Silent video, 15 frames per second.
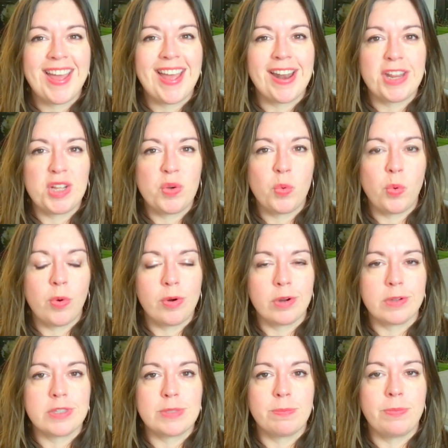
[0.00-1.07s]
any
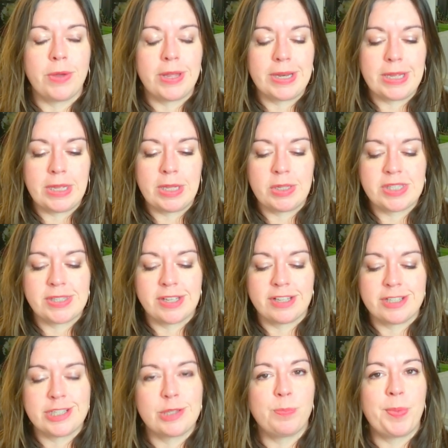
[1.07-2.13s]
awards, but it's
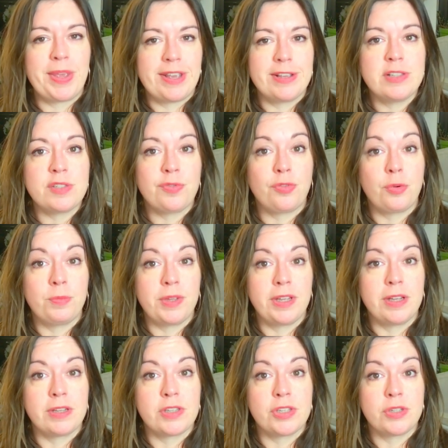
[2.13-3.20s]
a space for
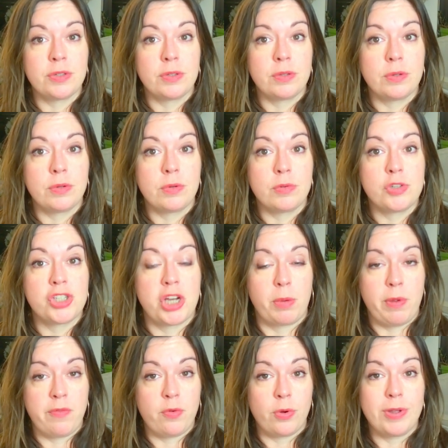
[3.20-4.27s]
me to share
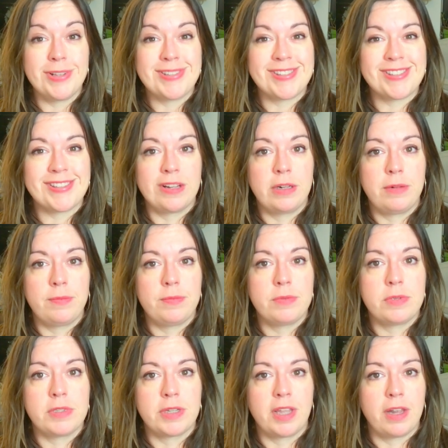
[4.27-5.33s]
my voice,
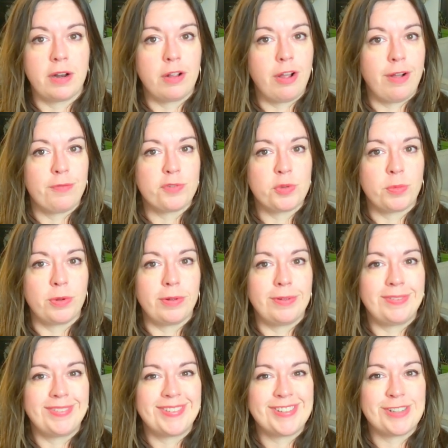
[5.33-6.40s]
to get
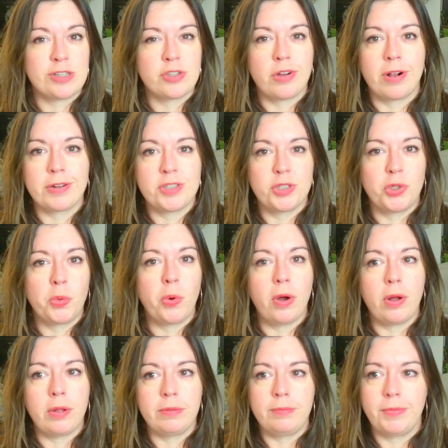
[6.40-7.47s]
uncomfortable, to talk to you
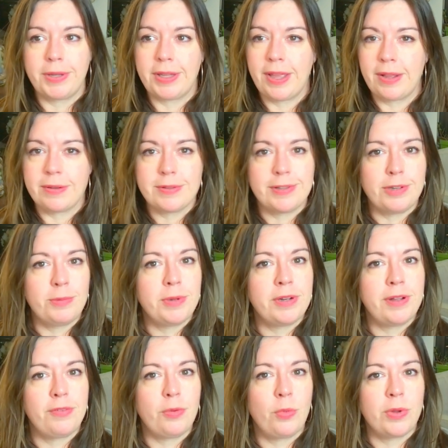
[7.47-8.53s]
all, again, a little bit
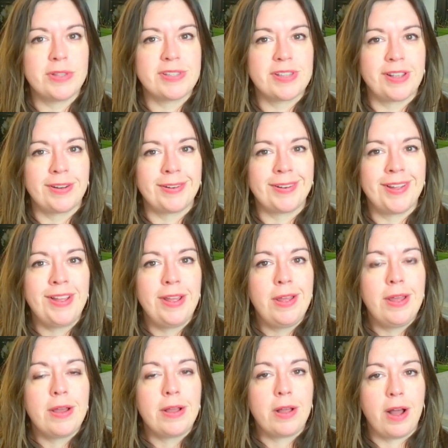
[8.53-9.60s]
of a one-sided
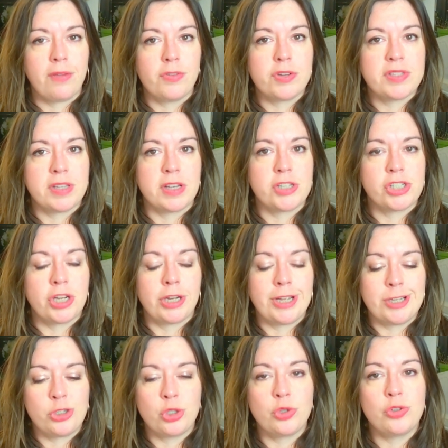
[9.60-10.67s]
conversation,
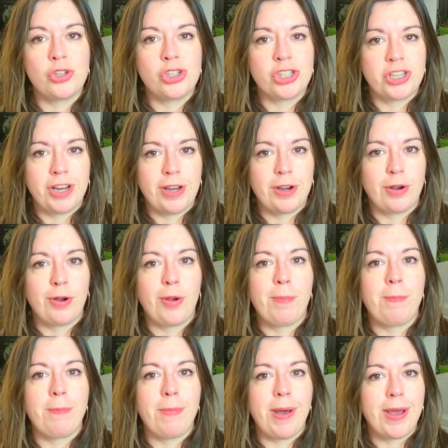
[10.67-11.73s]
and to share
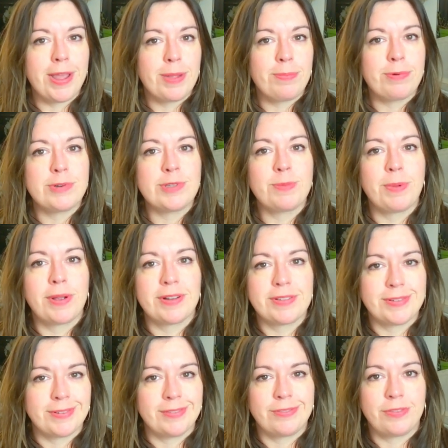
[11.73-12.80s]
my
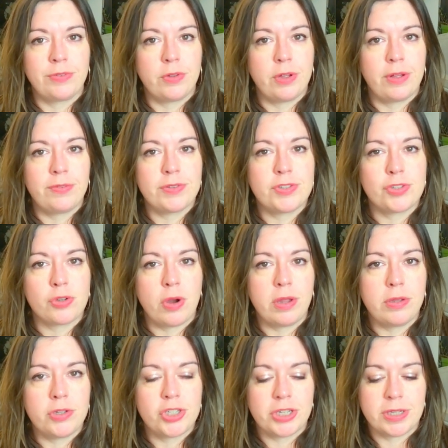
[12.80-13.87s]
perspective of
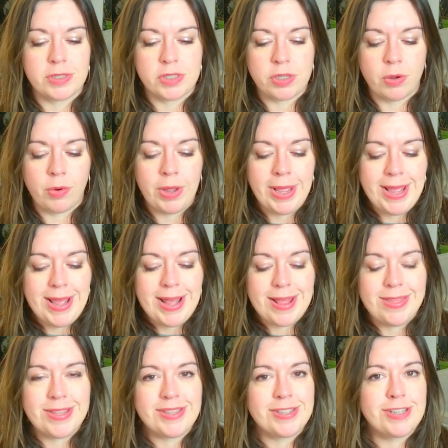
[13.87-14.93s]
astrology. So
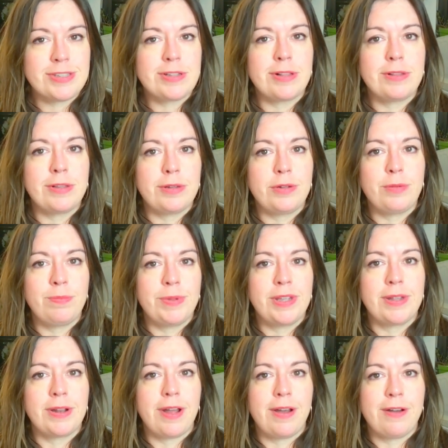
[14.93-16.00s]
this is just a little
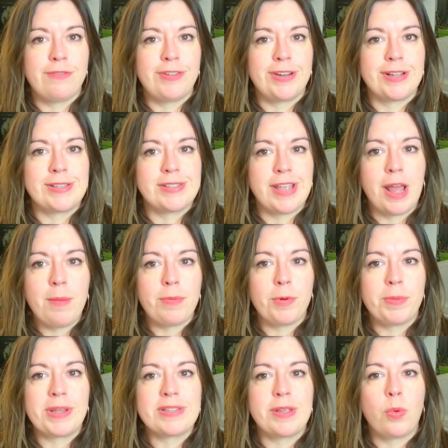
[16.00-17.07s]
bit of an example,
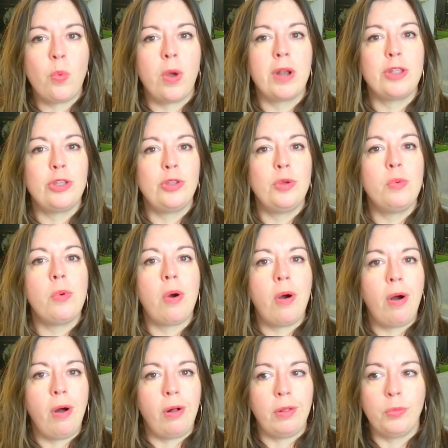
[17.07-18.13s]
because I want you
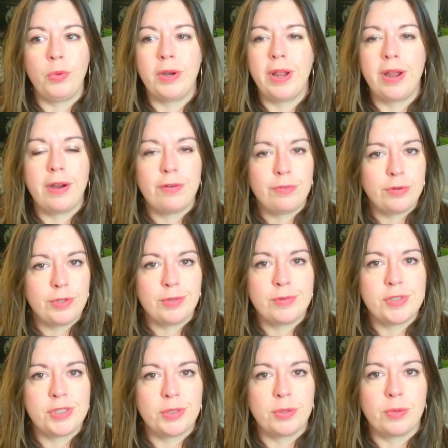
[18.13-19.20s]
all, whatever you
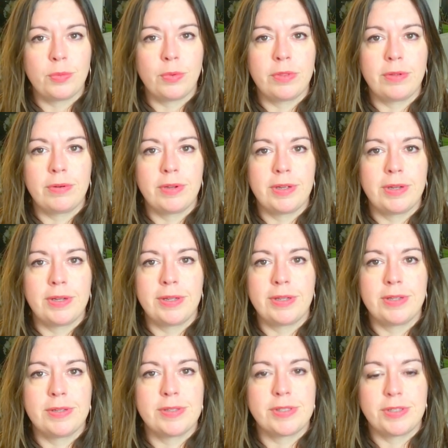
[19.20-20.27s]
do, whether it
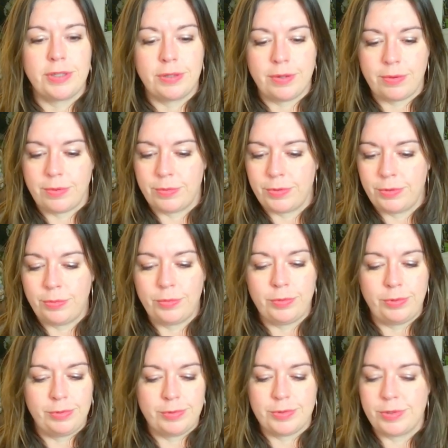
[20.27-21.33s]
is, you know,
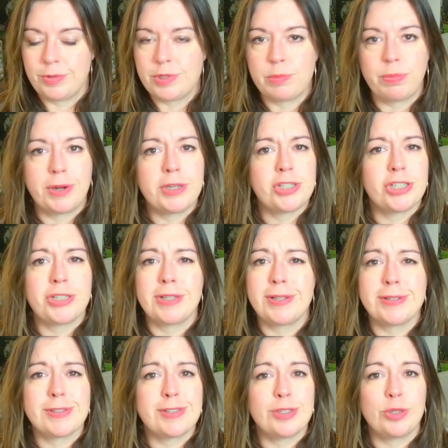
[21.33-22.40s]
you do
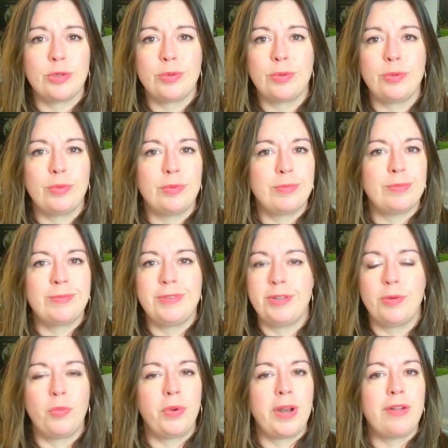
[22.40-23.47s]
spreadsheets, you
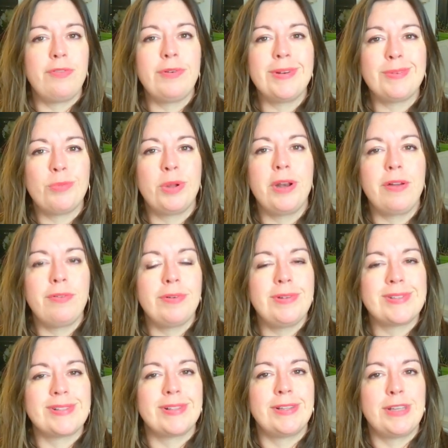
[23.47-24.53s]
know, whatever it
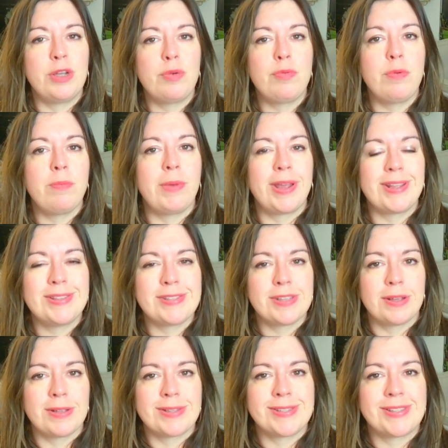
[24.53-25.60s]
is, Leo reminds
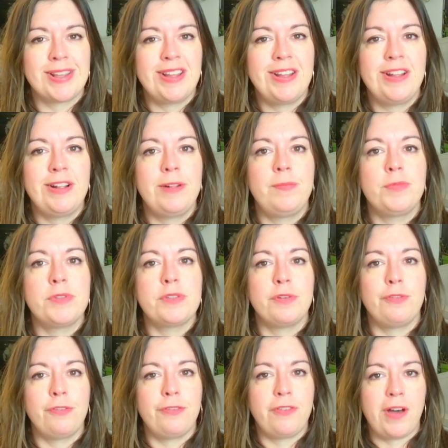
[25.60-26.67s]
us to
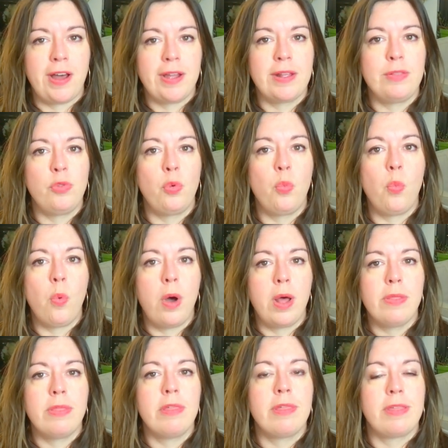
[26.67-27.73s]
find the
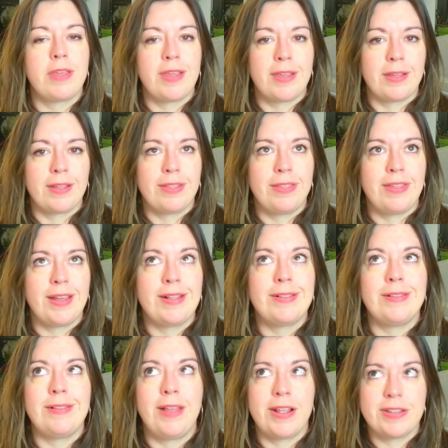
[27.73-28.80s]
one thing that
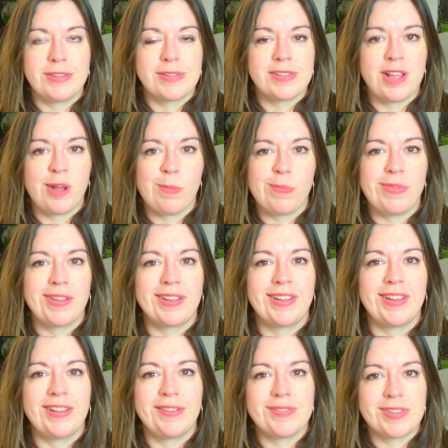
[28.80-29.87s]
lights us up,
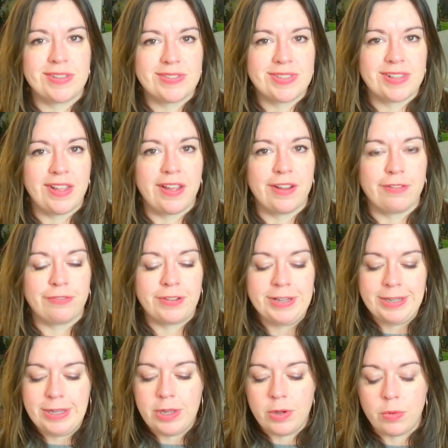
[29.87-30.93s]
that gives us life.
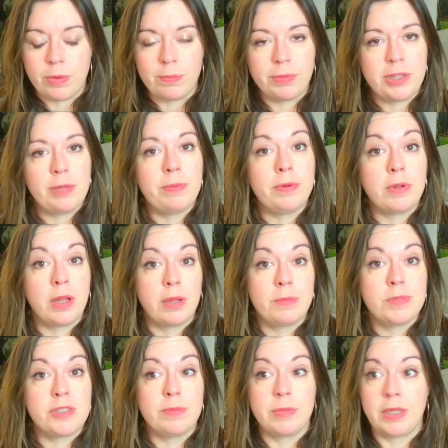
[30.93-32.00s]
When people
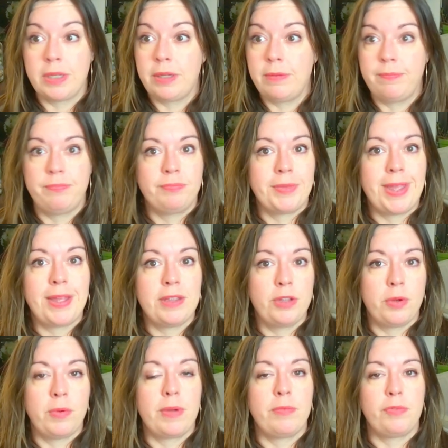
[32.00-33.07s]
come to me,
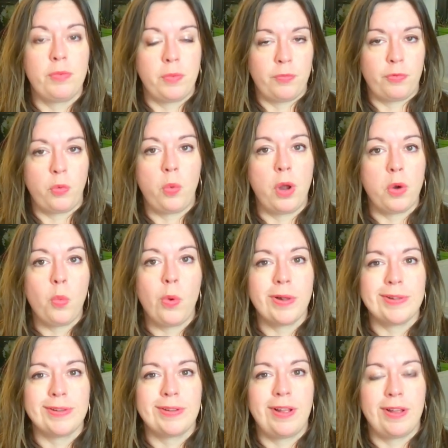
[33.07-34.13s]
you know, for
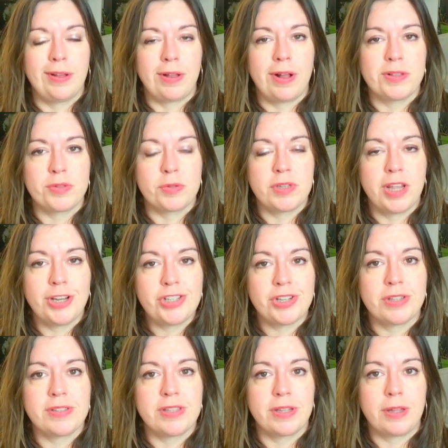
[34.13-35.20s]
one-on-one
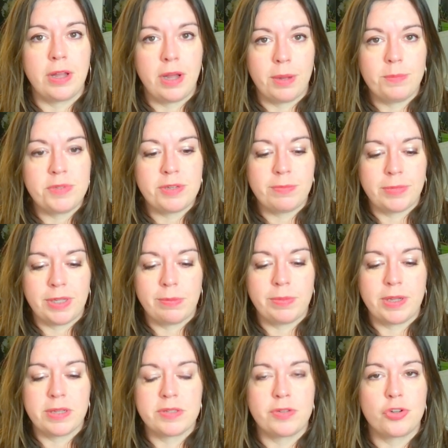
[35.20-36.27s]
consultations, they come to me
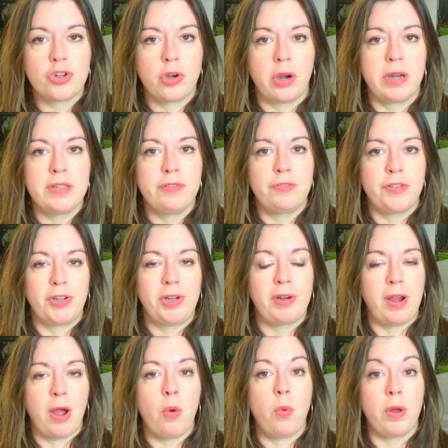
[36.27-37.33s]
because they're trying to figure
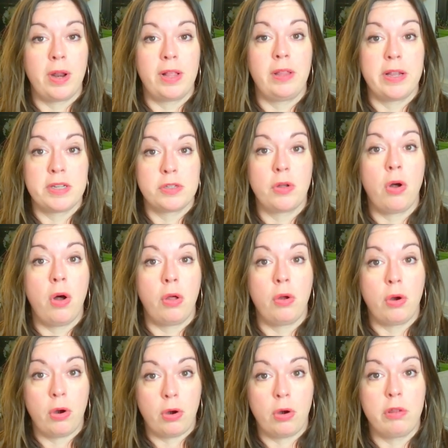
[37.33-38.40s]
out what I like to
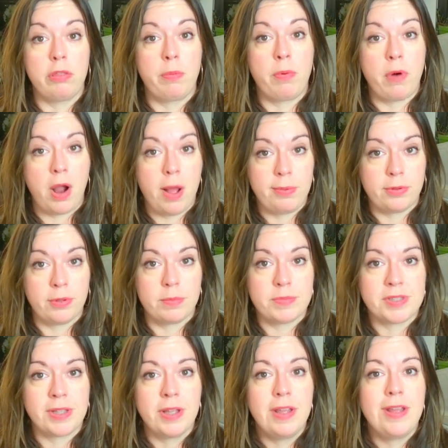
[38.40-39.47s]
call earth
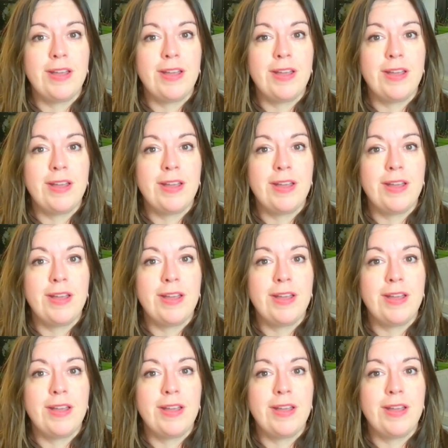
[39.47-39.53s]
problems.